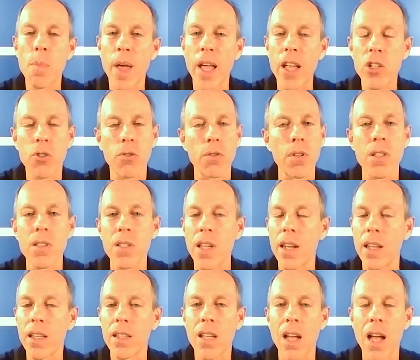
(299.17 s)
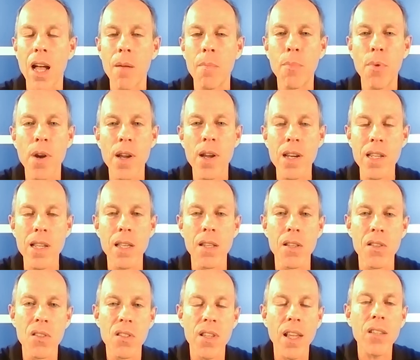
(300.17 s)
the Patriots getting Tom Brady in
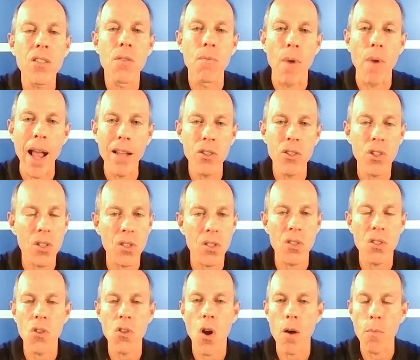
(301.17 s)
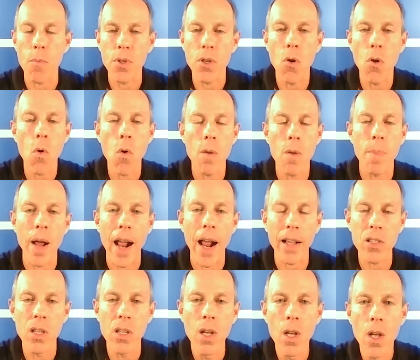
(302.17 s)
the sixth round just to start with
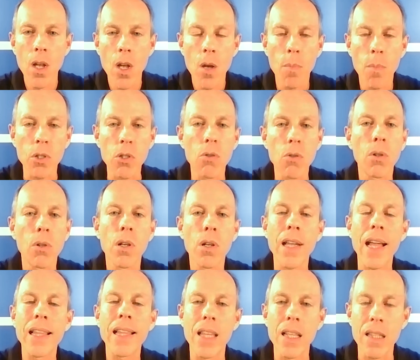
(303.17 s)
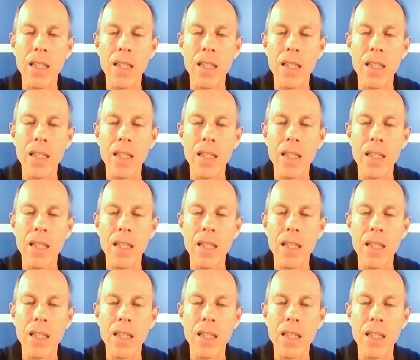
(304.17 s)
quarterbacks. But you look at